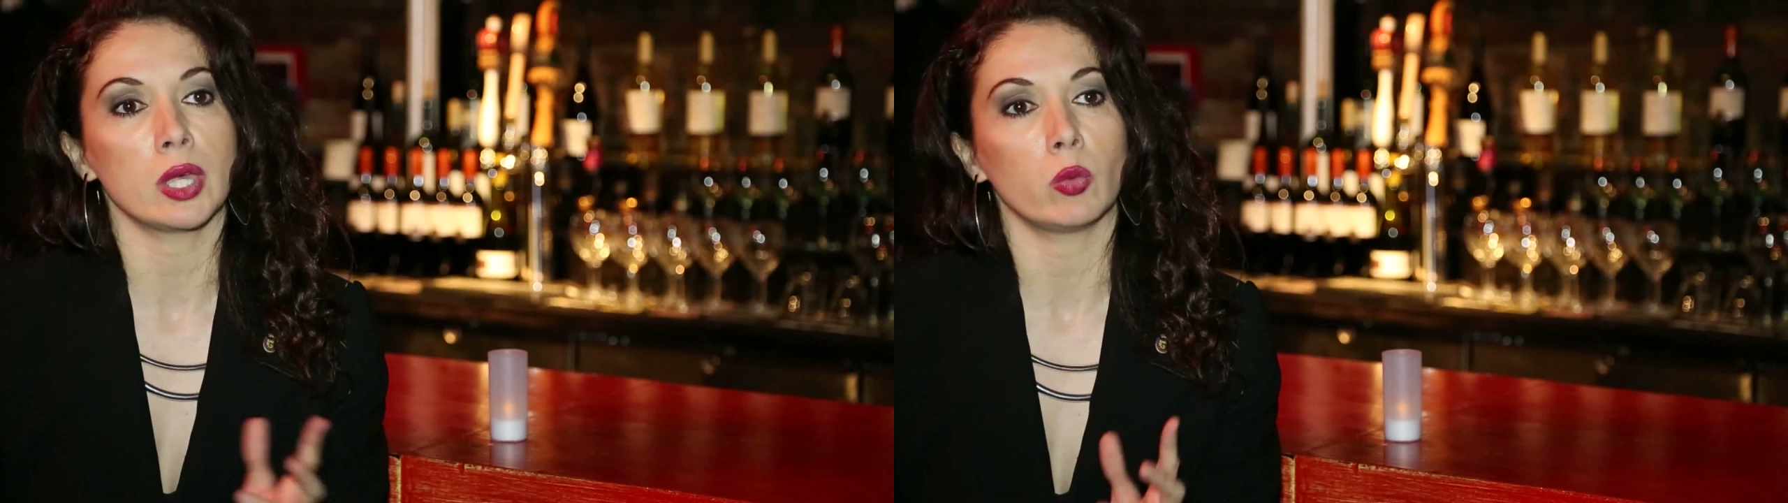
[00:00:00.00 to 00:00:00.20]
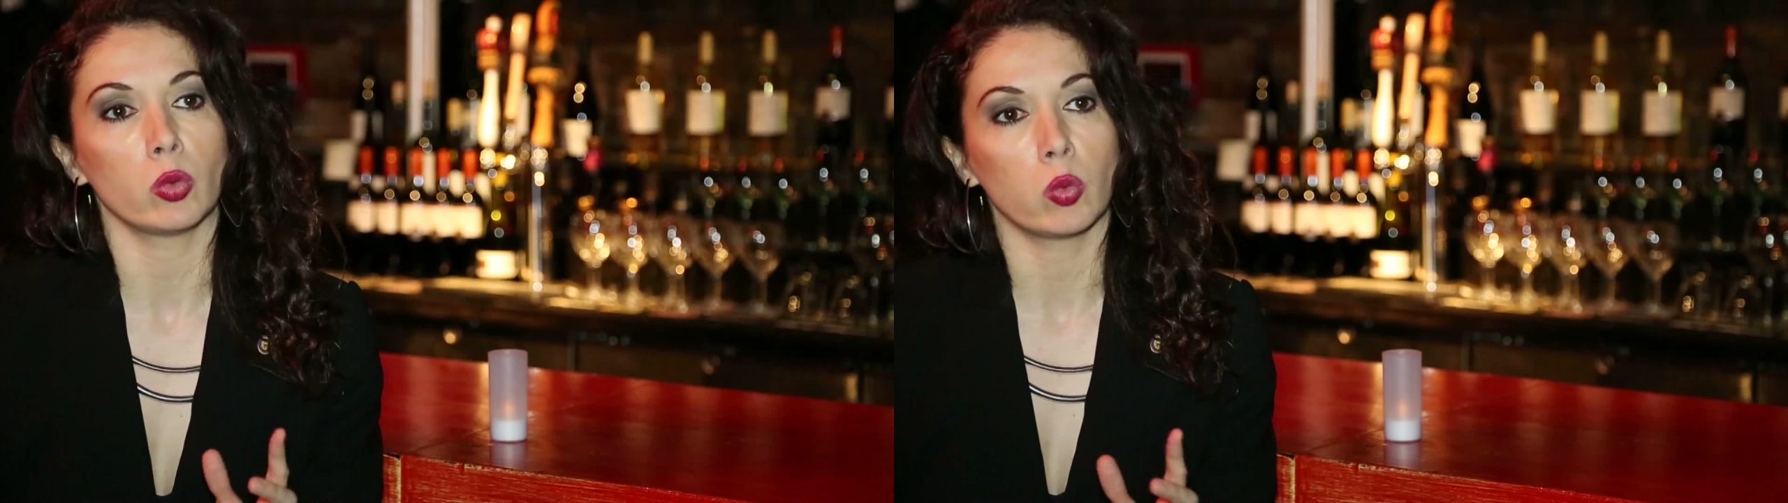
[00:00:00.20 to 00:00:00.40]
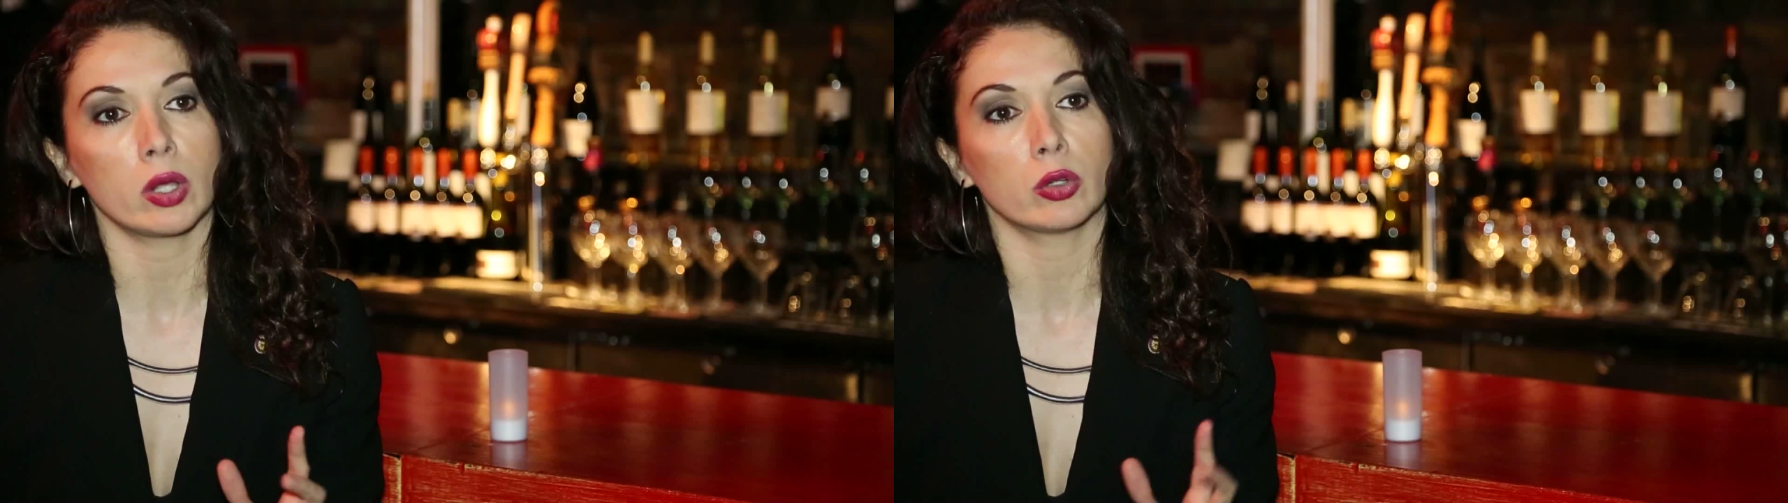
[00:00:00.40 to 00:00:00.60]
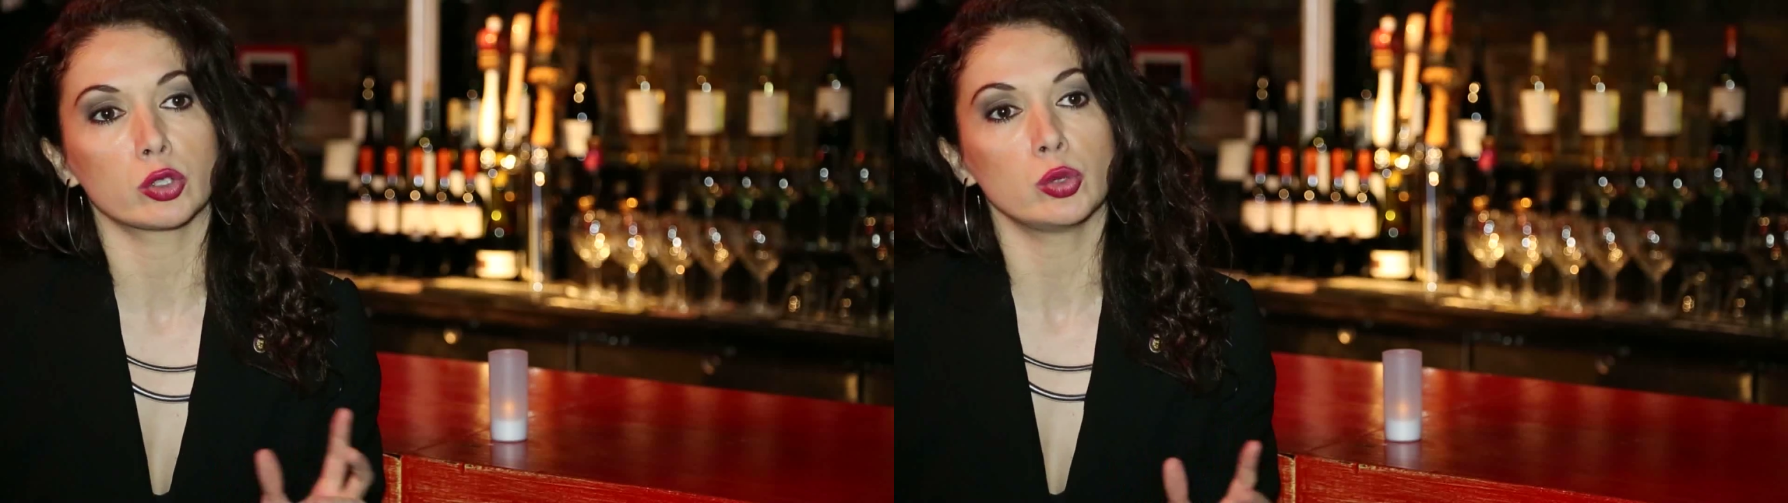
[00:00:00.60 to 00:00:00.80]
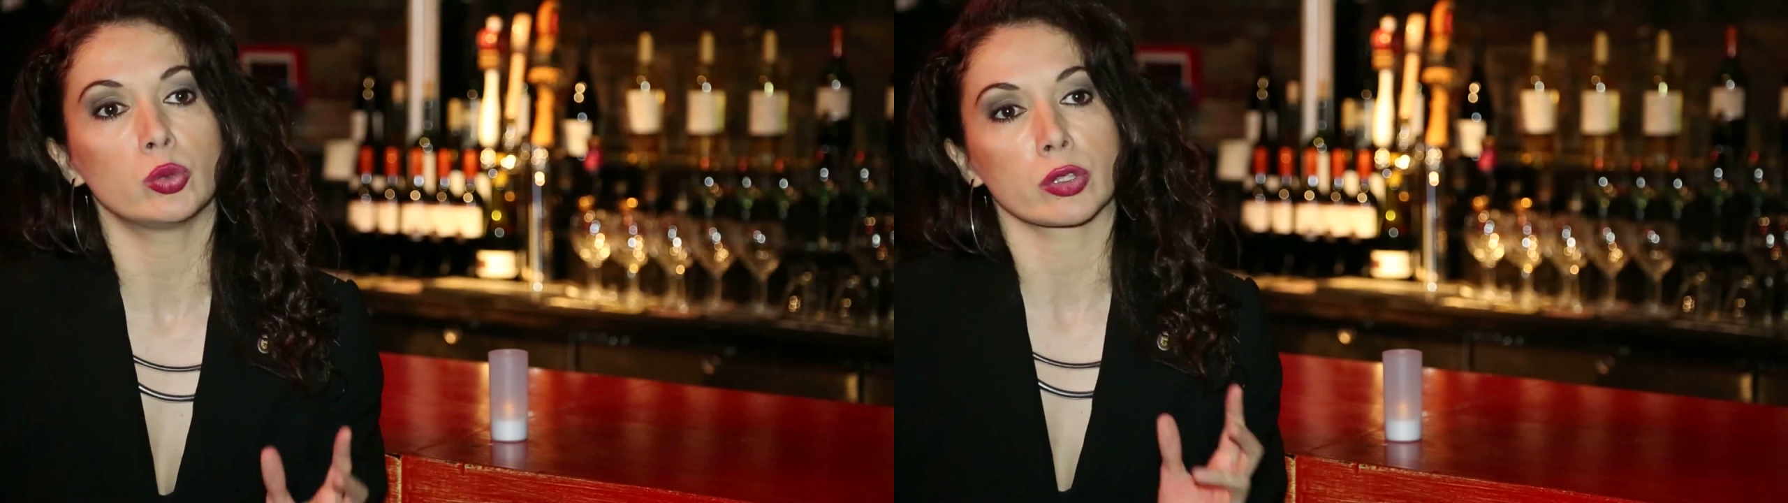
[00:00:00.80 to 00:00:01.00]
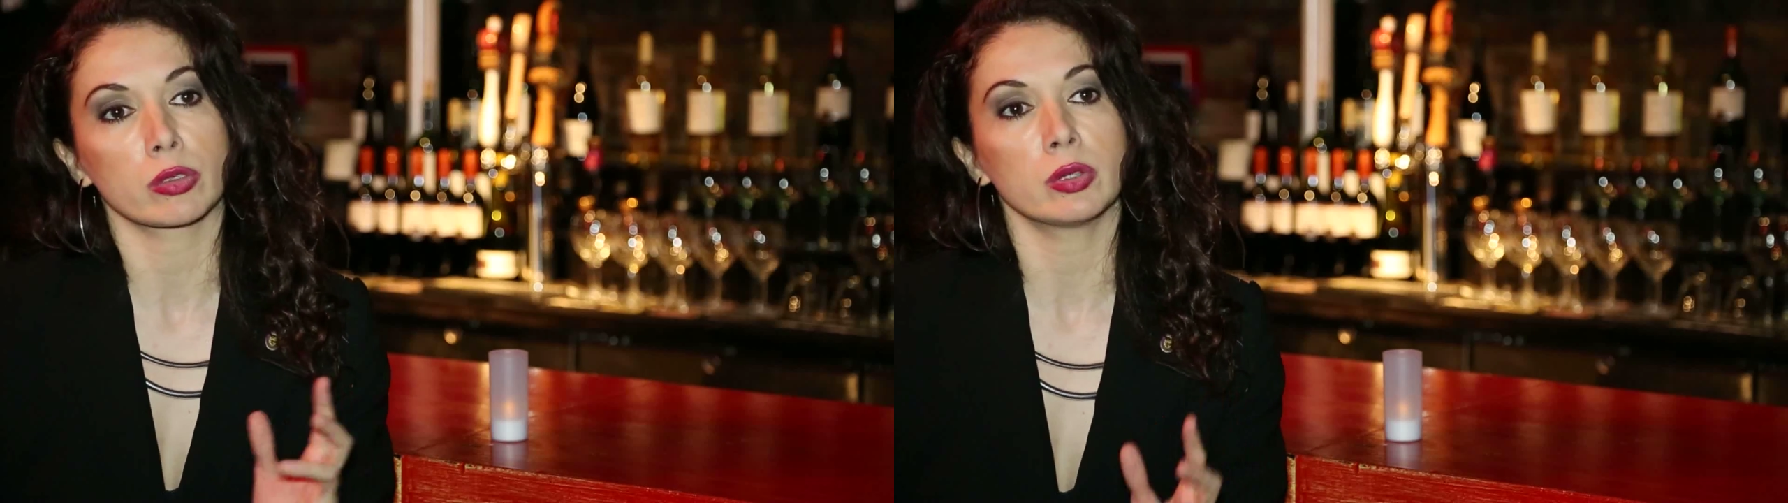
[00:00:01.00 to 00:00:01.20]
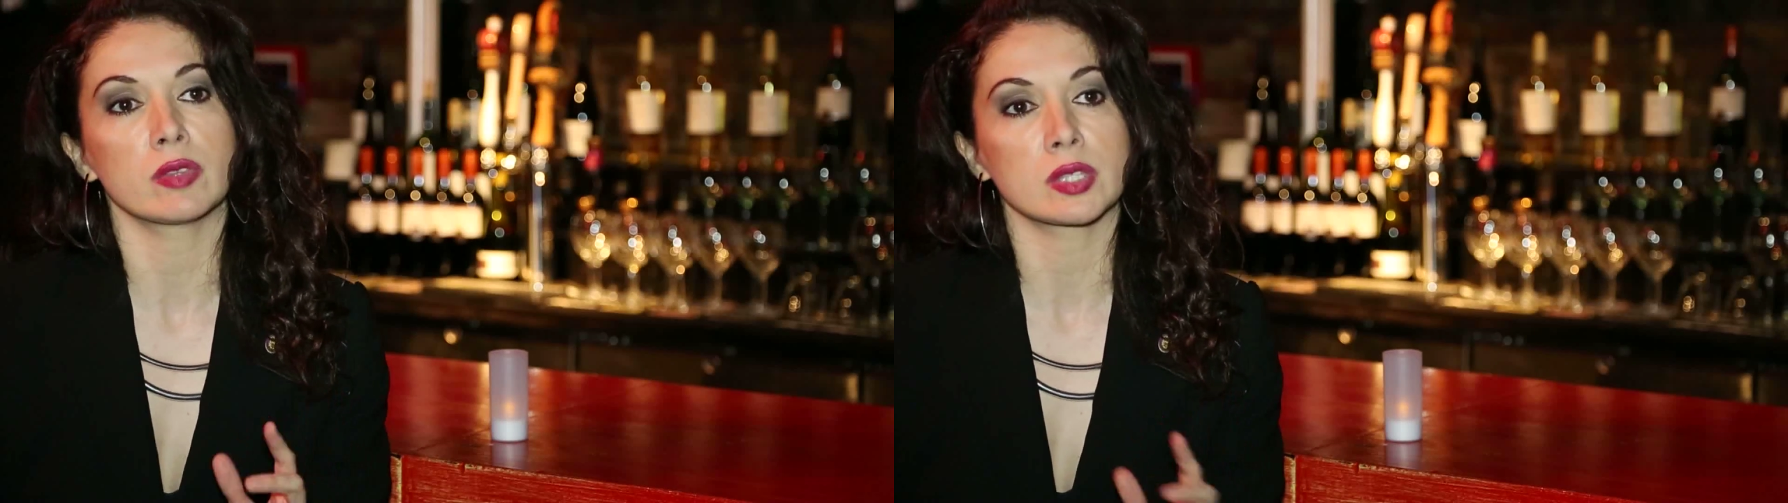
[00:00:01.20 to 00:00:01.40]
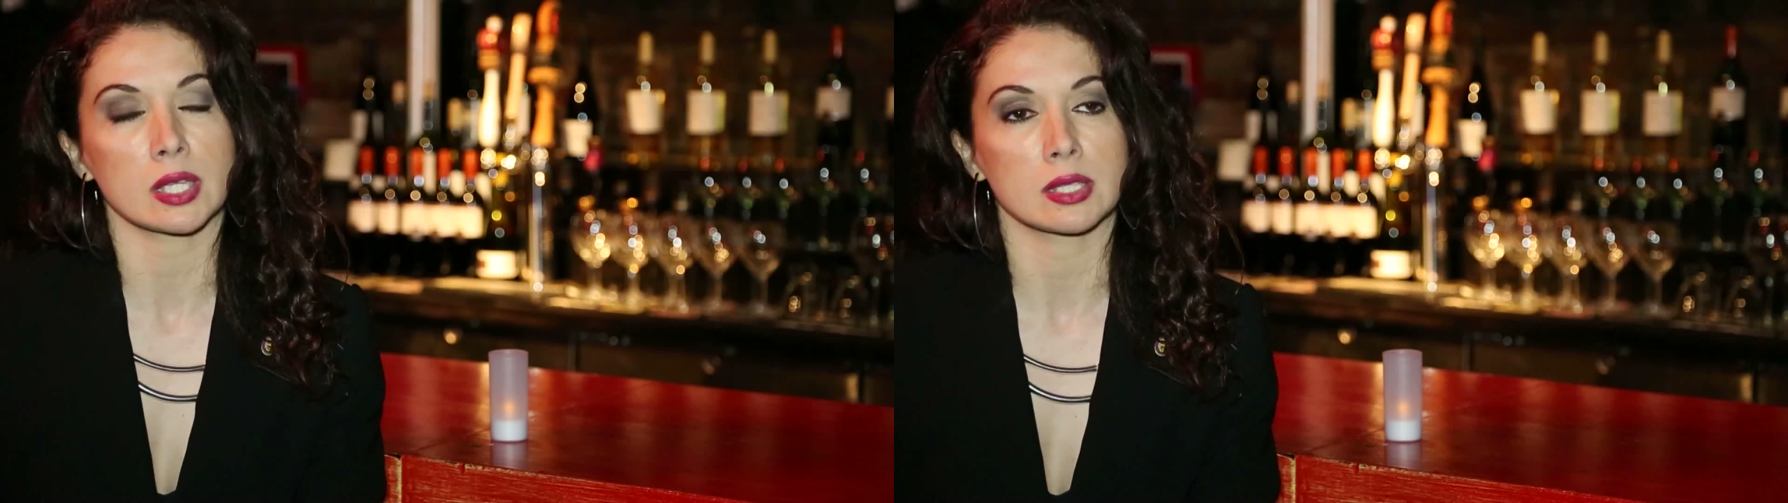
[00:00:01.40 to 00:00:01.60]
that with one or two or three
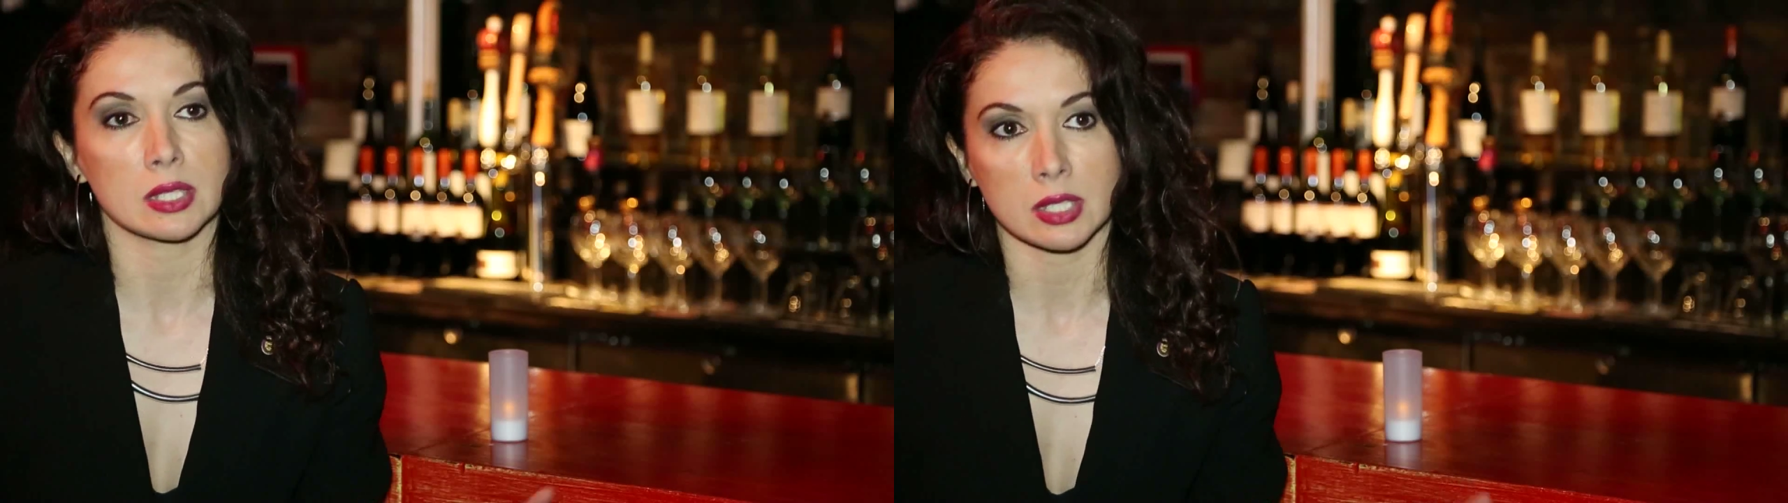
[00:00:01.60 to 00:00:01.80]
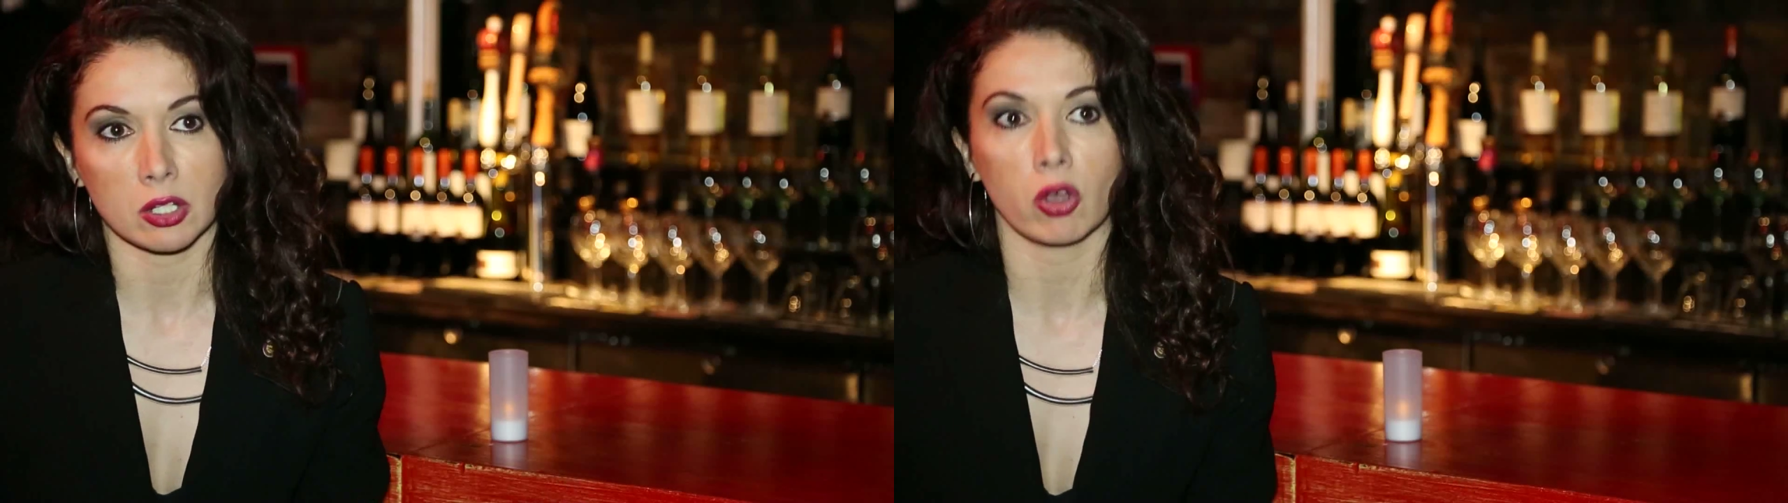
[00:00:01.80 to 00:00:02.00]
of the senses,